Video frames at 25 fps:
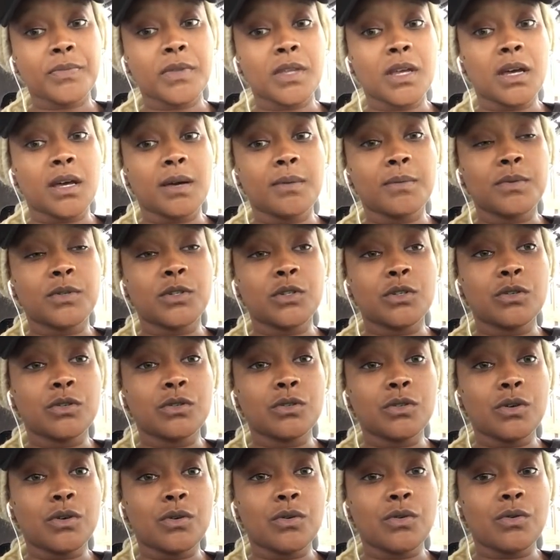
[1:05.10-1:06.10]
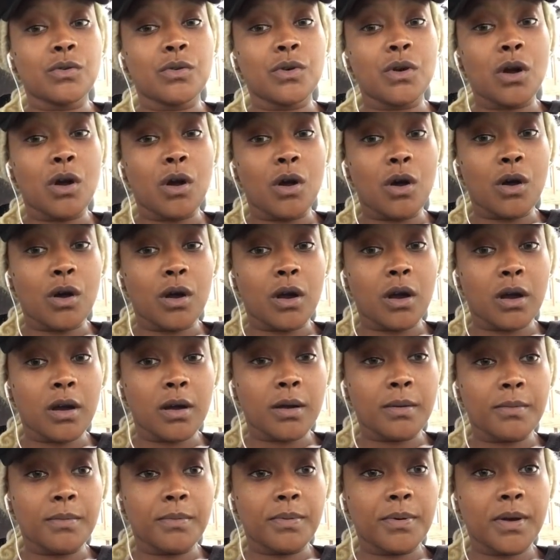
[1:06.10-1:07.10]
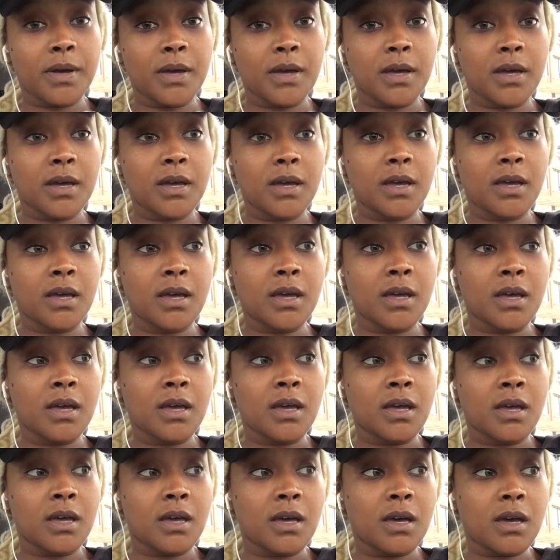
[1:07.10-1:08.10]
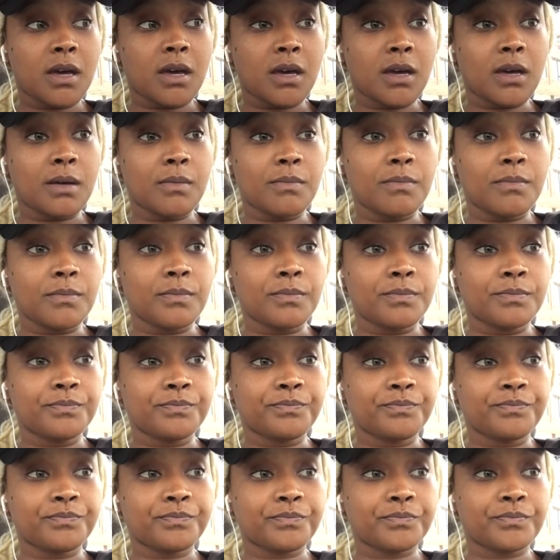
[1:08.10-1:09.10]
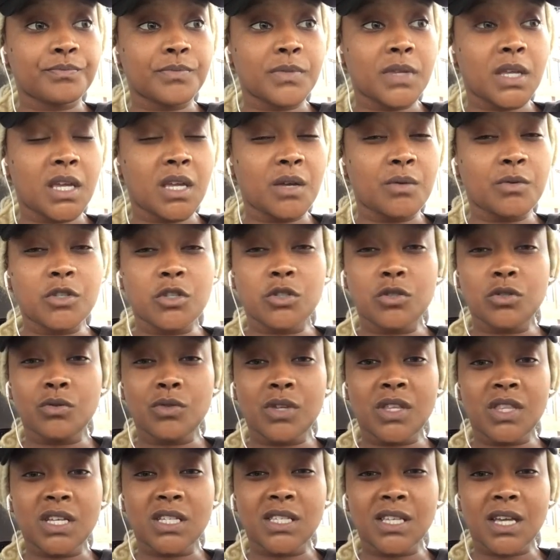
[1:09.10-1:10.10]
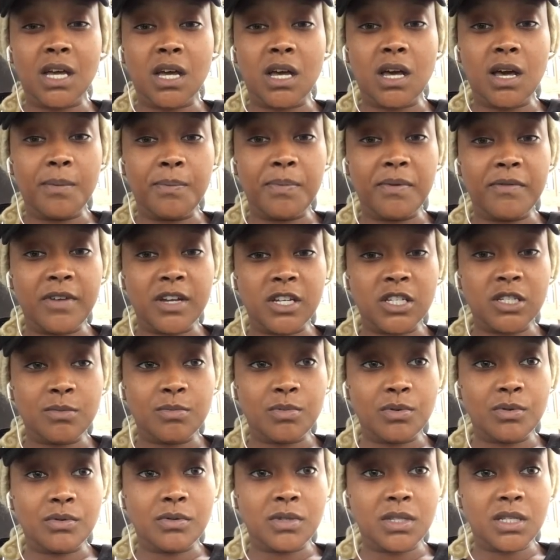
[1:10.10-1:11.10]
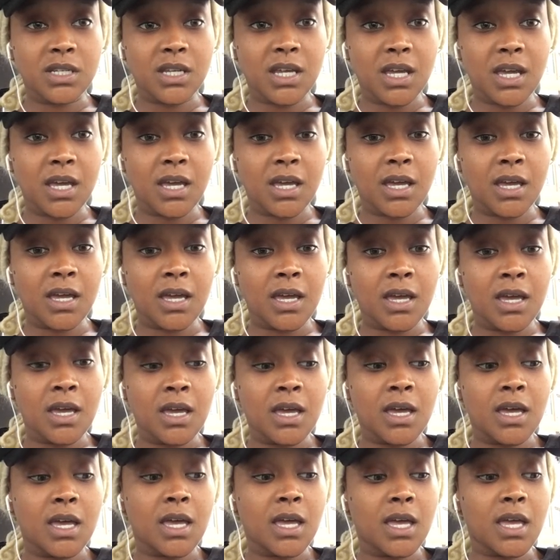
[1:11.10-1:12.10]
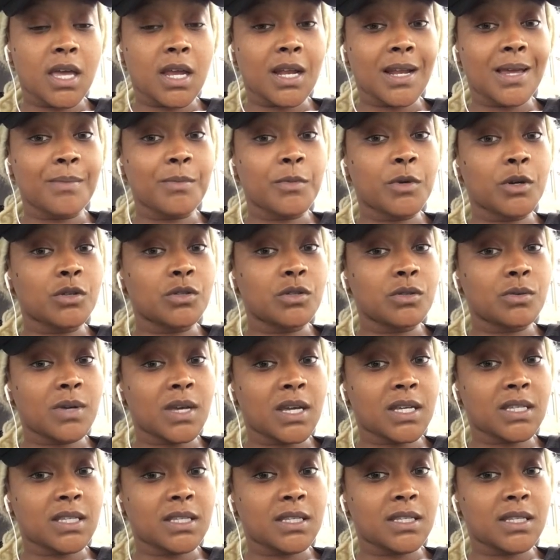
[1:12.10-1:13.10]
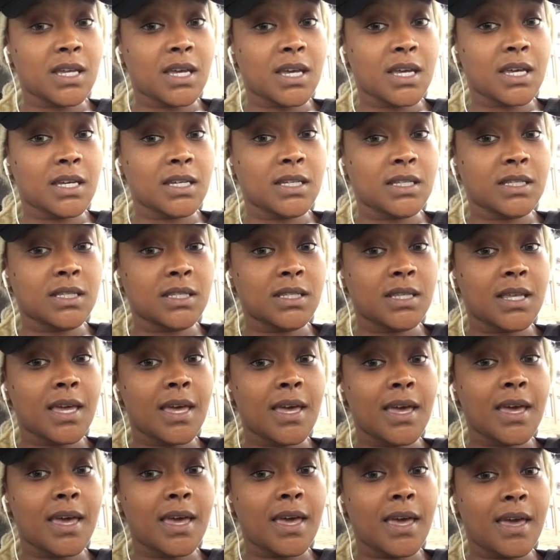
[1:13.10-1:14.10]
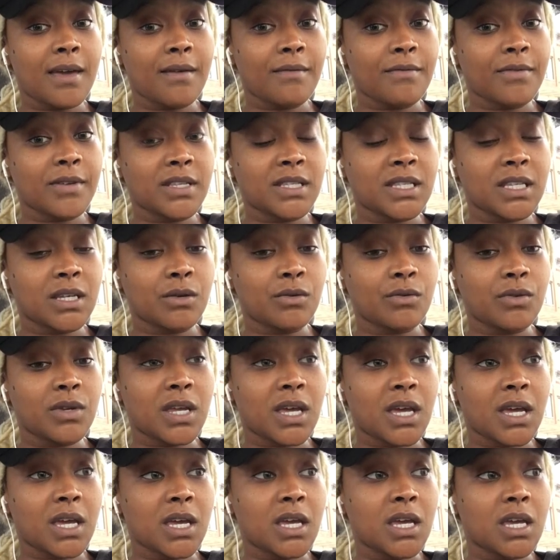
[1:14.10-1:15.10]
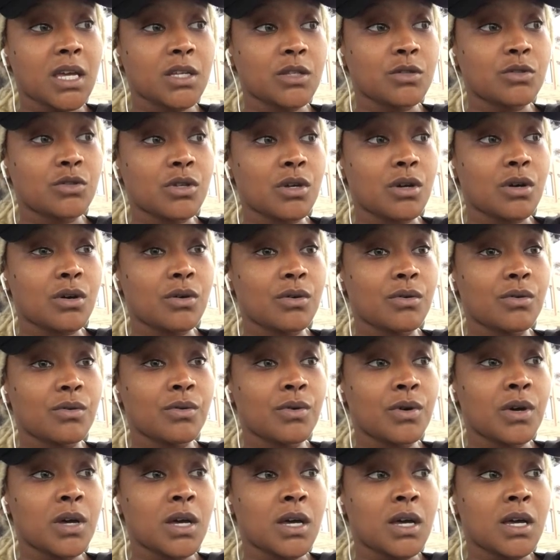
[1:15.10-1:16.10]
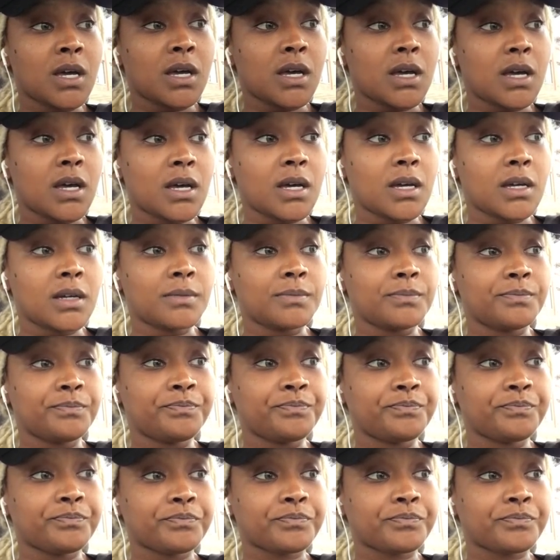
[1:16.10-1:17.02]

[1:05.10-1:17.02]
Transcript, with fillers: Uh, I'm gonna do low carb. Um, and what you do, I think it's like a cup of vegetables a day. And I'm going to exercise every single day. So um,